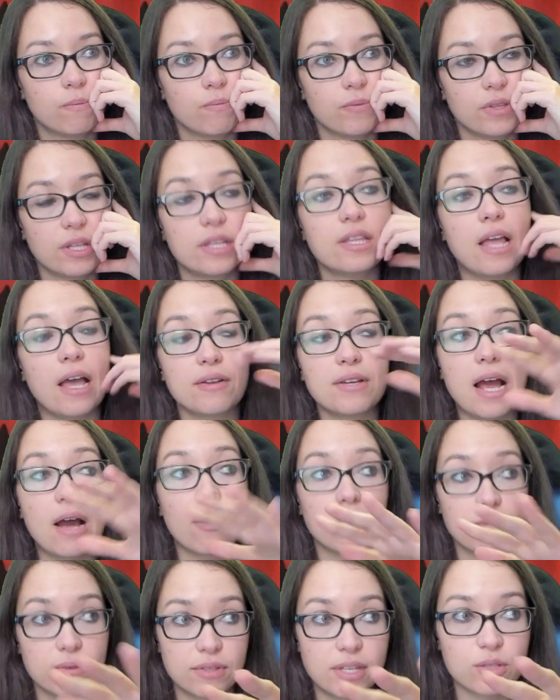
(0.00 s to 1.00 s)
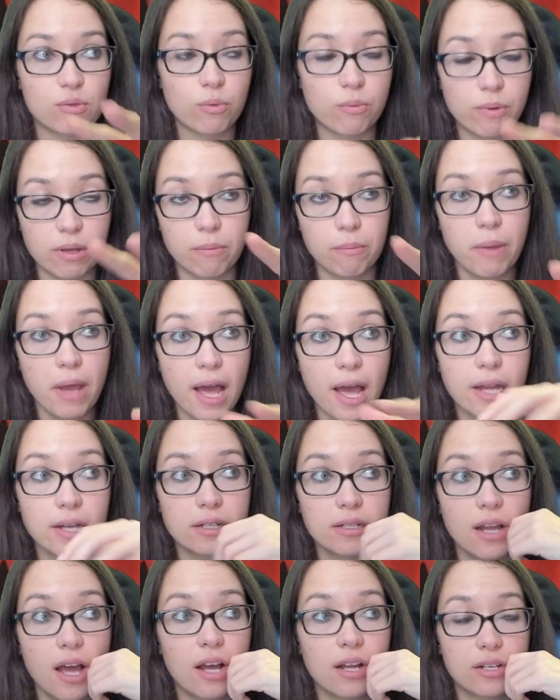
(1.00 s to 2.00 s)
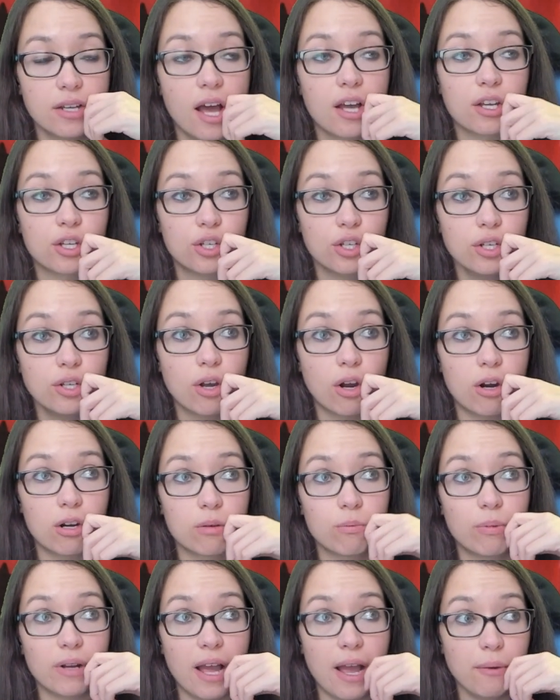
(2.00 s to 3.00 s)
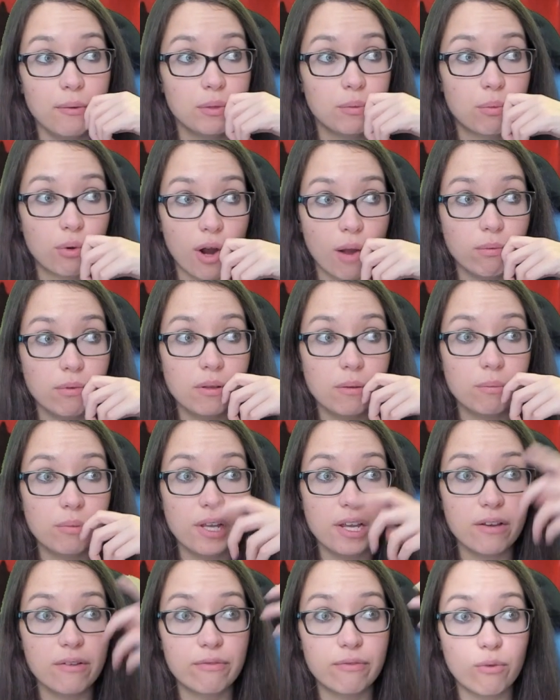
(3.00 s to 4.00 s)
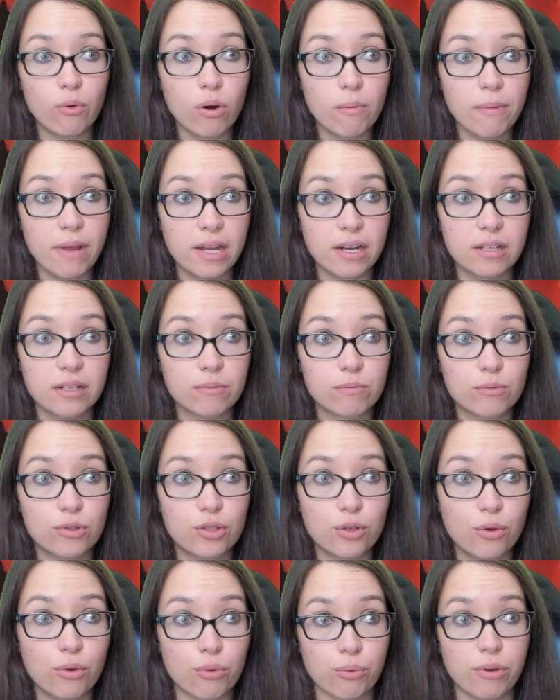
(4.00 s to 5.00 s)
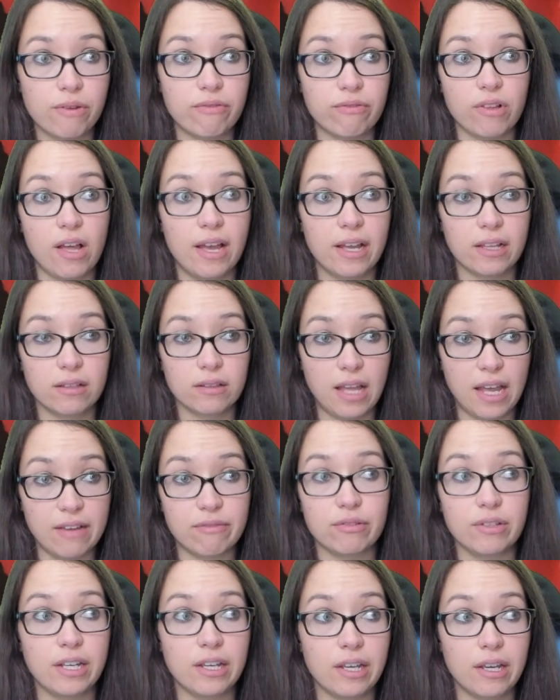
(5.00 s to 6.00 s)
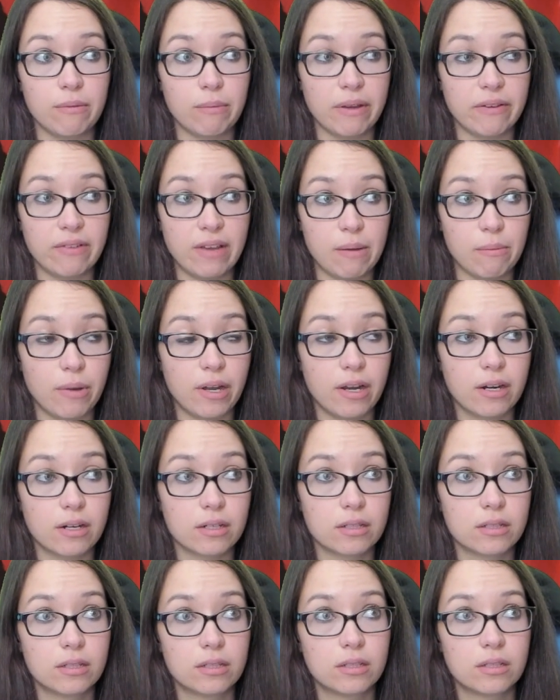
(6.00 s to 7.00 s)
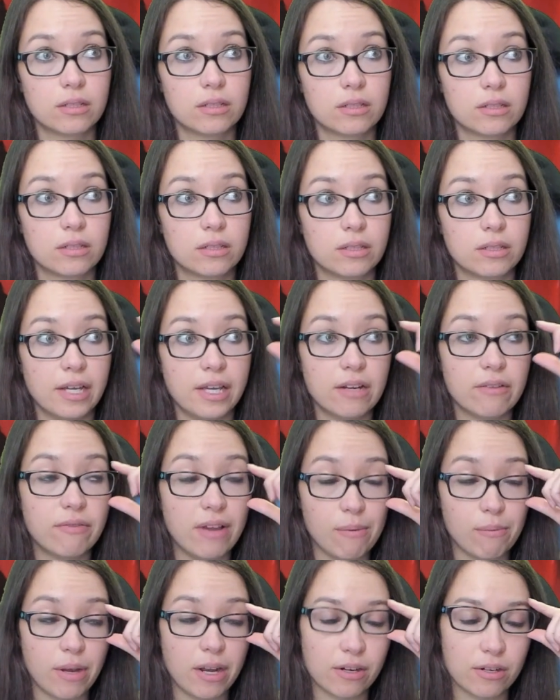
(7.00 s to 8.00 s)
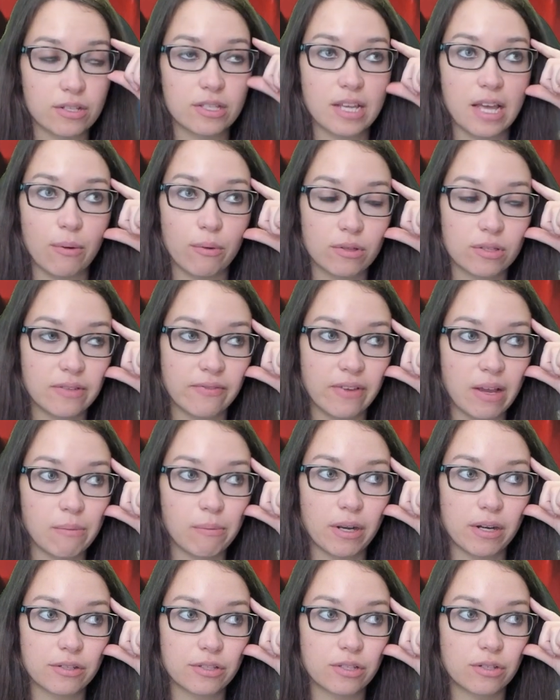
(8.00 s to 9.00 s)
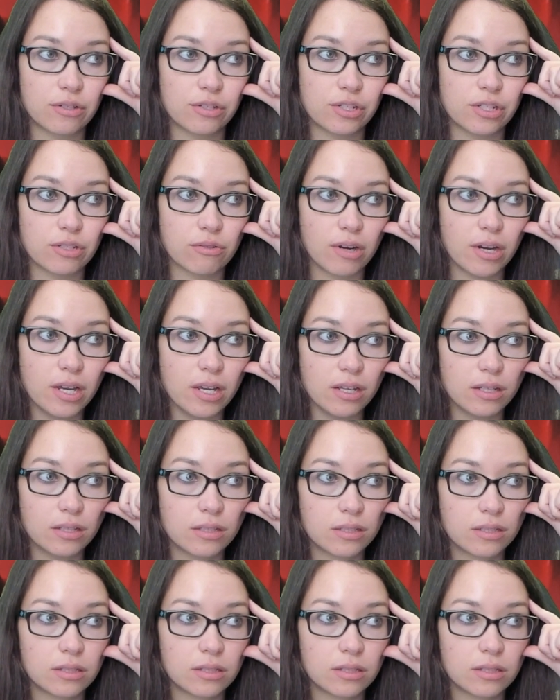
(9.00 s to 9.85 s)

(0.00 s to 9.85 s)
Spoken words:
Now, this would be a bad, not good card, but I would probably play a 4 mana 2/3 flying lifelinking vampire in a vampire set with vampire synergies, right?